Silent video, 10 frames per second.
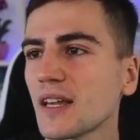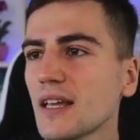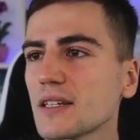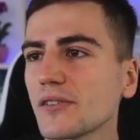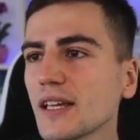
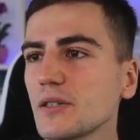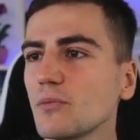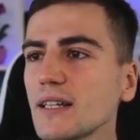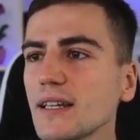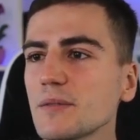So knight
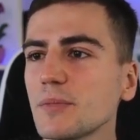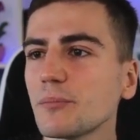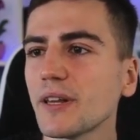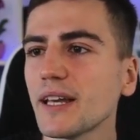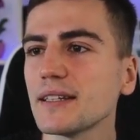d1 has been
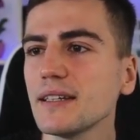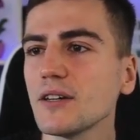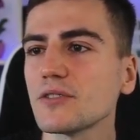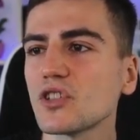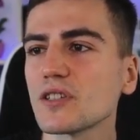played, and
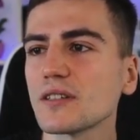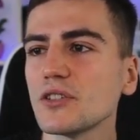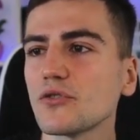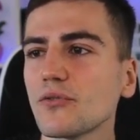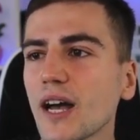now just
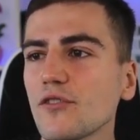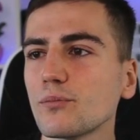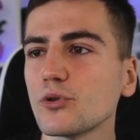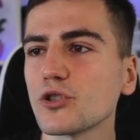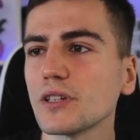
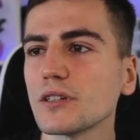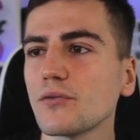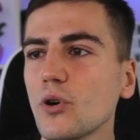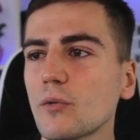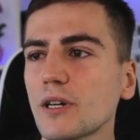h5, pushing it
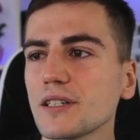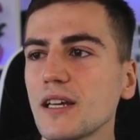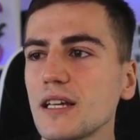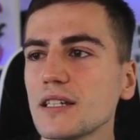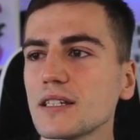forward,
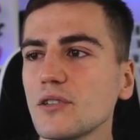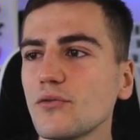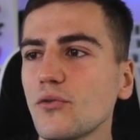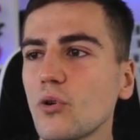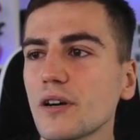
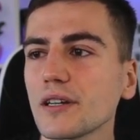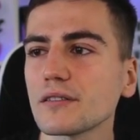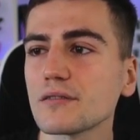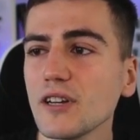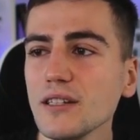c4,
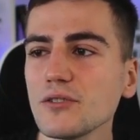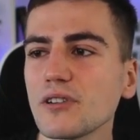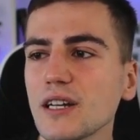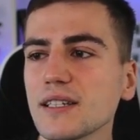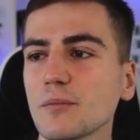trying to
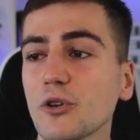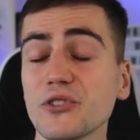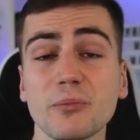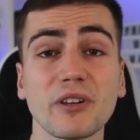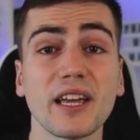create some
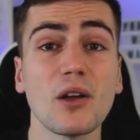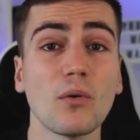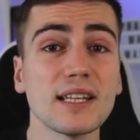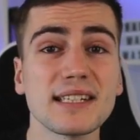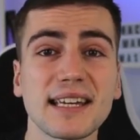counterplay.
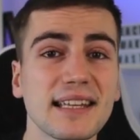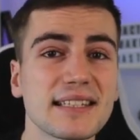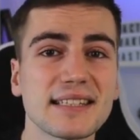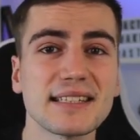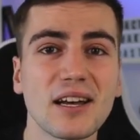Once again,
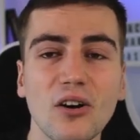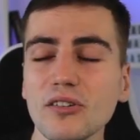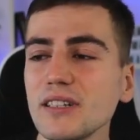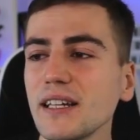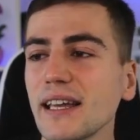that's the
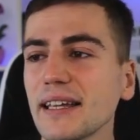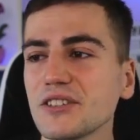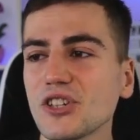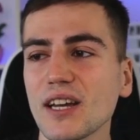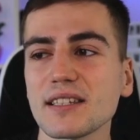only
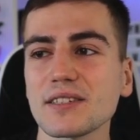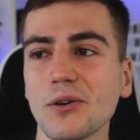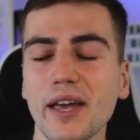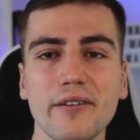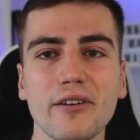chance
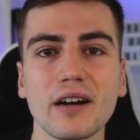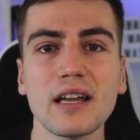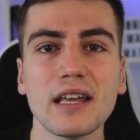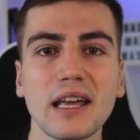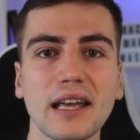to ever
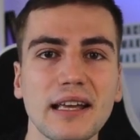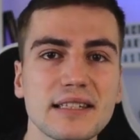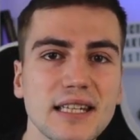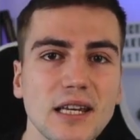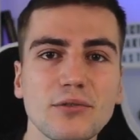
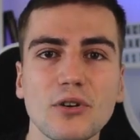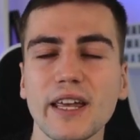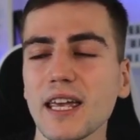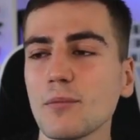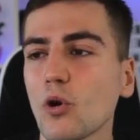save your
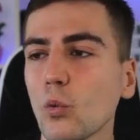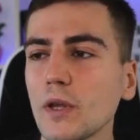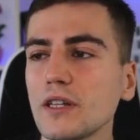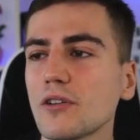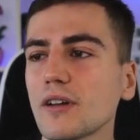game or
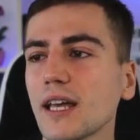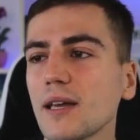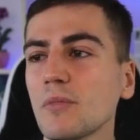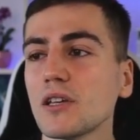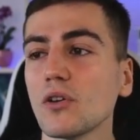win your
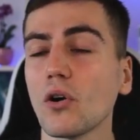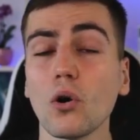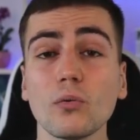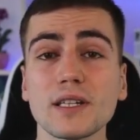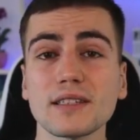game. You
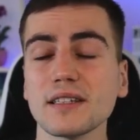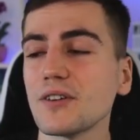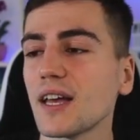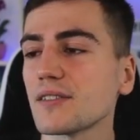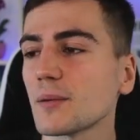always need to
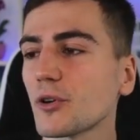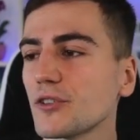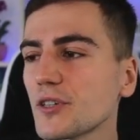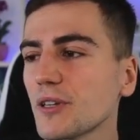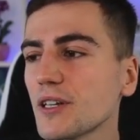have some
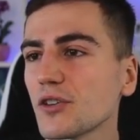counterplay.